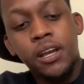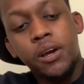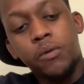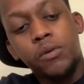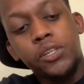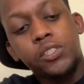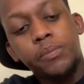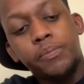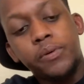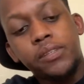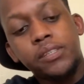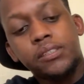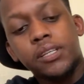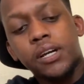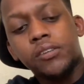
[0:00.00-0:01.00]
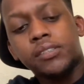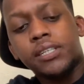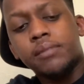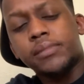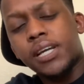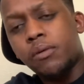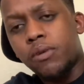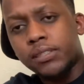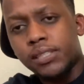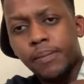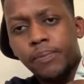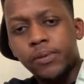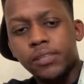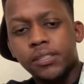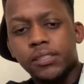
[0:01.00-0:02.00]
once you put this on, sometimes once I
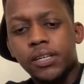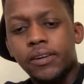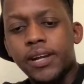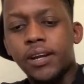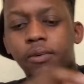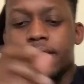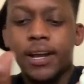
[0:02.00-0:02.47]
put this on, I don't